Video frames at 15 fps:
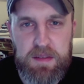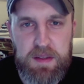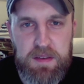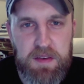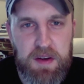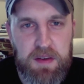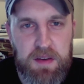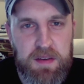
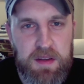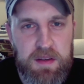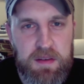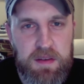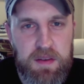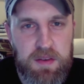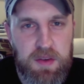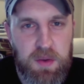as far as in
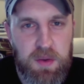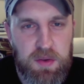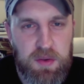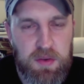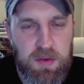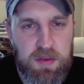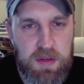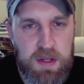the
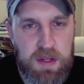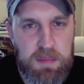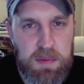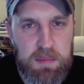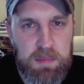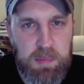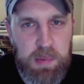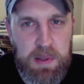social
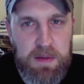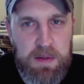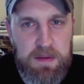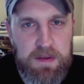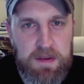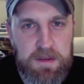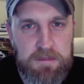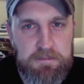stream.
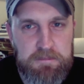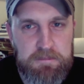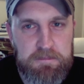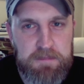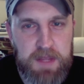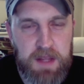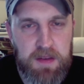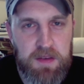But
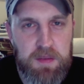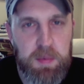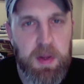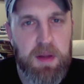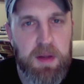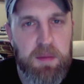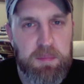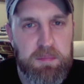yeah, those are
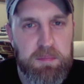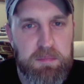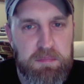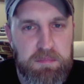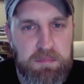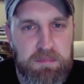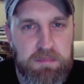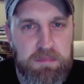probably the
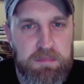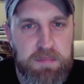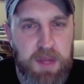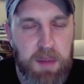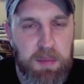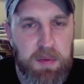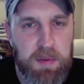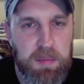
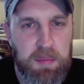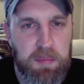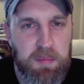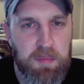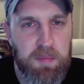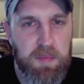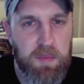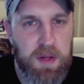top 3
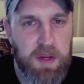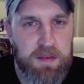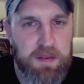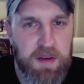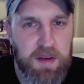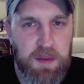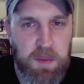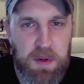ways
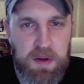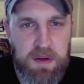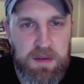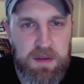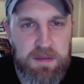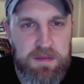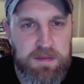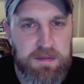to find the work.